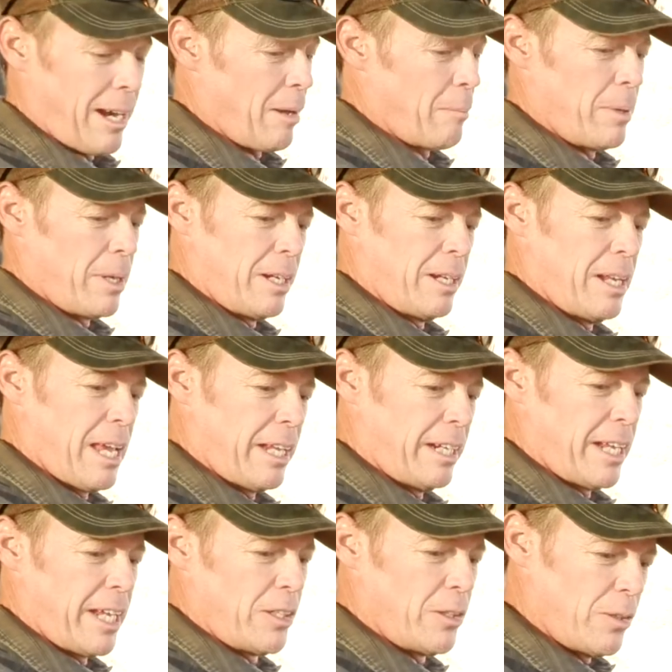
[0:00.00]
I mean,
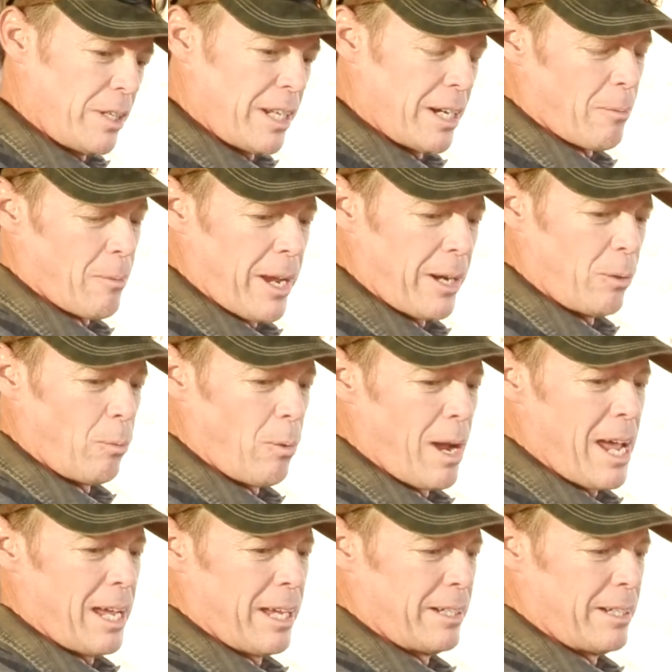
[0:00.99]
and you need it right away.